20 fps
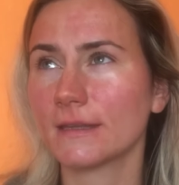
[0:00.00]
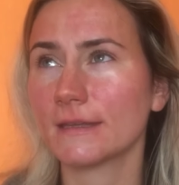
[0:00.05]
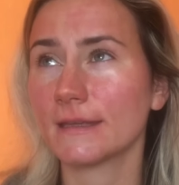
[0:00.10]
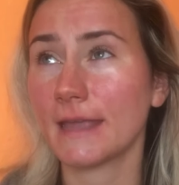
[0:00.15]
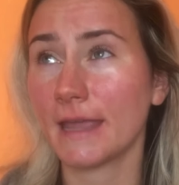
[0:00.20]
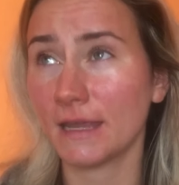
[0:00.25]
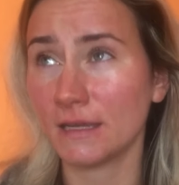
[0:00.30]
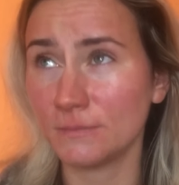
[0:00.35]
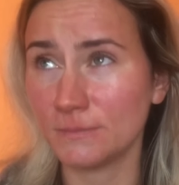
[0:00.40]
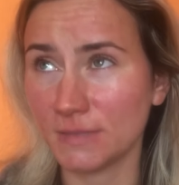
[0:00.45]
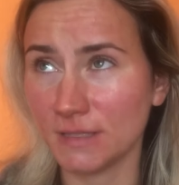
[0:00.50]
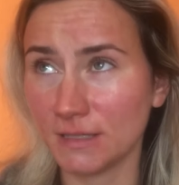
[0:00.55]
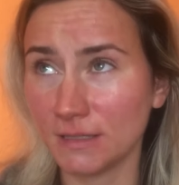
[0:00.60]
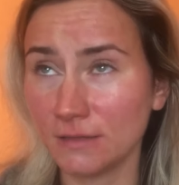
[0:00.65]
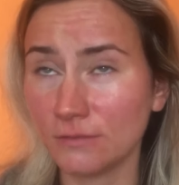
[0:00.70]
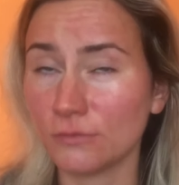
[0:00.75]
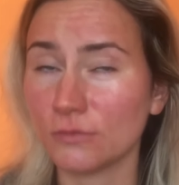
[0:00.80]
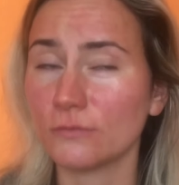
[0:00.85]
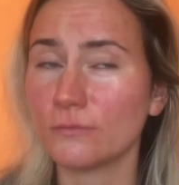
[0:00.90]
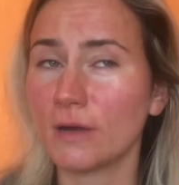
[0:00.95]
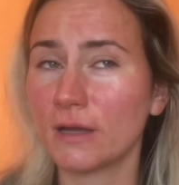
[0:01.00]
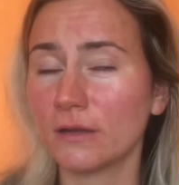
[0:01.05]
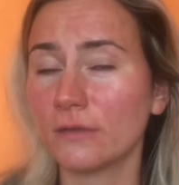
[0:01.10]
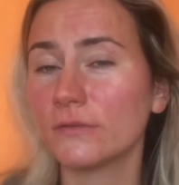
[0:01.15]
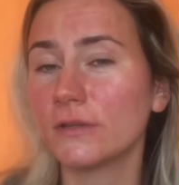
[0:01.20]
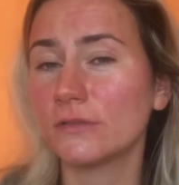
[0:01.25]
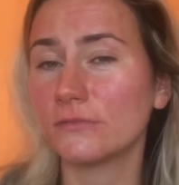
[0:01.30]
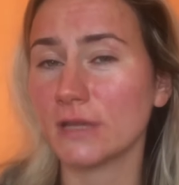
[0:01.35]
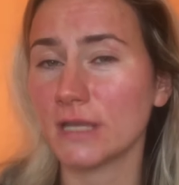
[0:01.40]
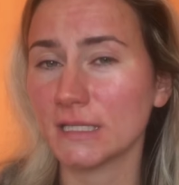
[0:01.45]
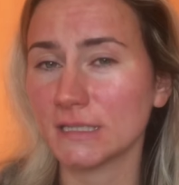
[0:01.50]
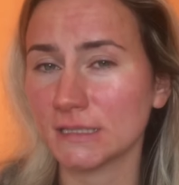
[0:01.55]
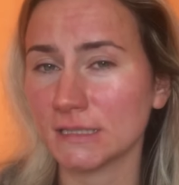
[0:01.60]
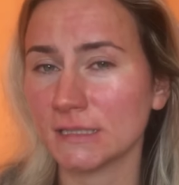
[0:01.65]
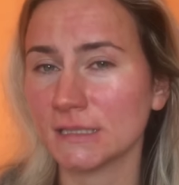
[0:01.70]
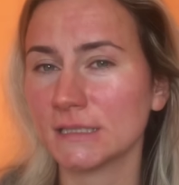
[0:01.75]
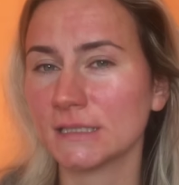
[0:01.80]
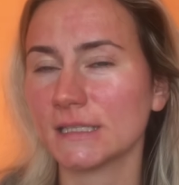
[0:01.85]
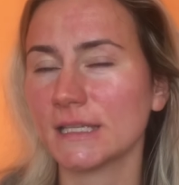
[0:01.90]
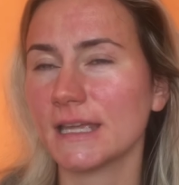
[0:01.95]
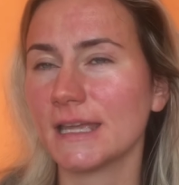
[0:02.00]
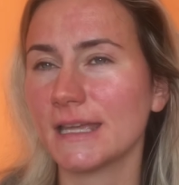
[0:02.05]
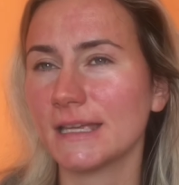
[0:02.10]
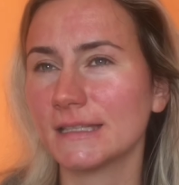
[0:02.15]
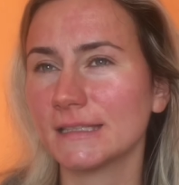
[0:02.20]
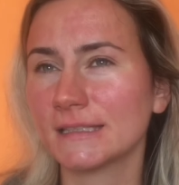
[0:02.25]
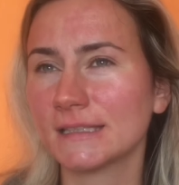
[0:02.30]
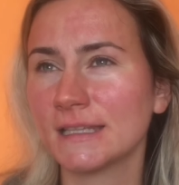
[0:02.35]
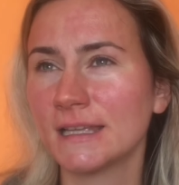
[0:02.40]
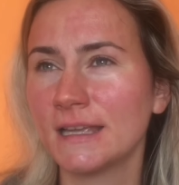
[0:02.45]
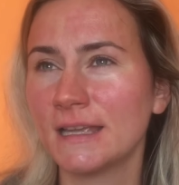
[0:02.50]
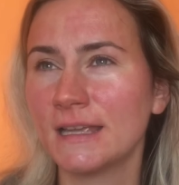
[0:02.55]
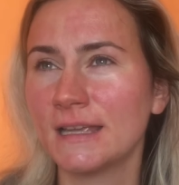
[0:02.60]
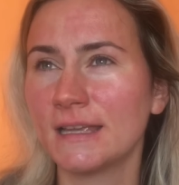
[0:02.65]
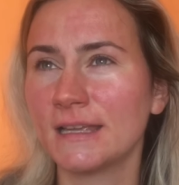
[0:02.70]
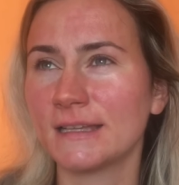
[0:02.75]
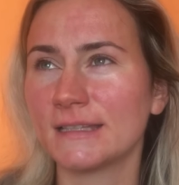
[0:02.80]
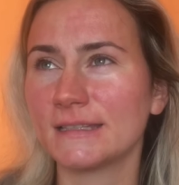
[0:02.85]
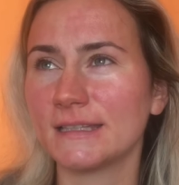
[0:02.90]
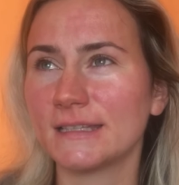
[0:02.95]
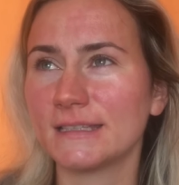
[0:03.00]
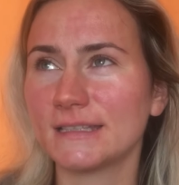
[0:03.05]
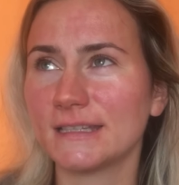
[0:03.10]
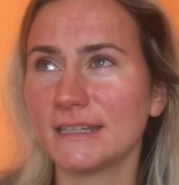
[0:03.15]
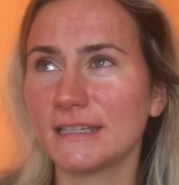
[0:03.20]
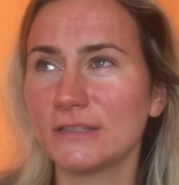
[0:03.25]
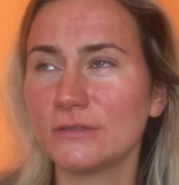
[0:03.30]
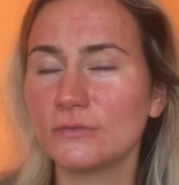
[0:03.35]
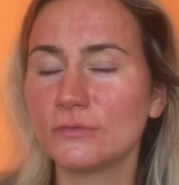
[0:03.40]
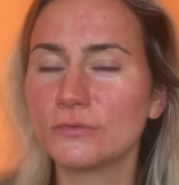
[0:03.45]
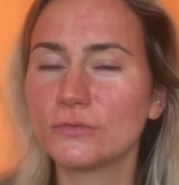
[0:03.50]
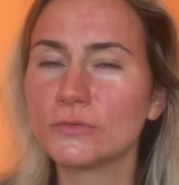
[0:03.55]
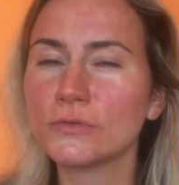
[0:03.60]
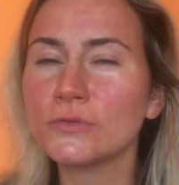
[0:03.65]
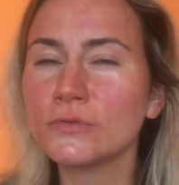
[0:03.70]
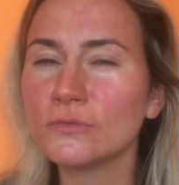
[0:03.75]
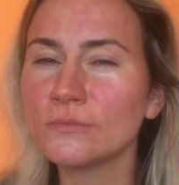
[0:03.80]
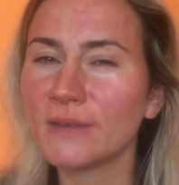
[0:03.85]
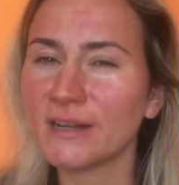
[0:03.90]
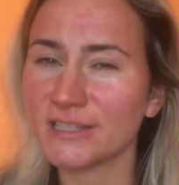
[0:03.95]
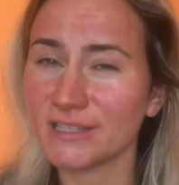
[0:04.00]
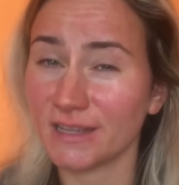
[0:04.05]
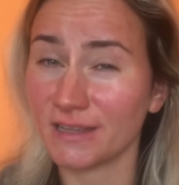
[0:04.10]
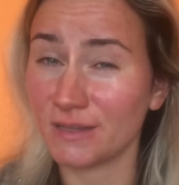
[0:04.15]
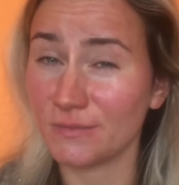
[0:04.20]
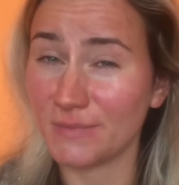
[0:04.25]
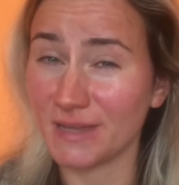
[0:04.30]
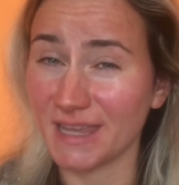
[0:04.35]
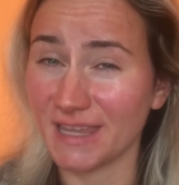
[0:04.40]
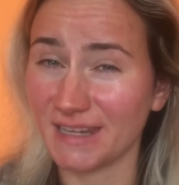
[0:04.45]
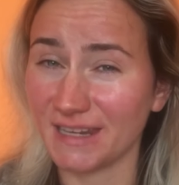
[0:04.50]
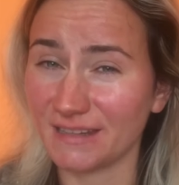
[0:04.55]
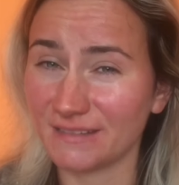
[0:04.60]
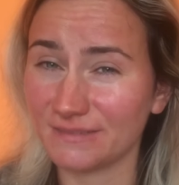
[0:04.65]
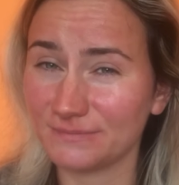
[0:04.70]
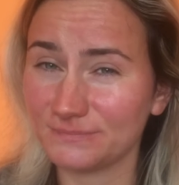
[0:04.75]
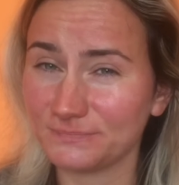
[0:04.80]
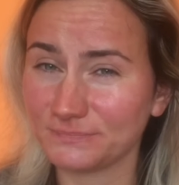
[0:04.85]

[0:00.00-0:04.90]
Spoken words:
can be, or one of the reasons is that I do too much at the beginning.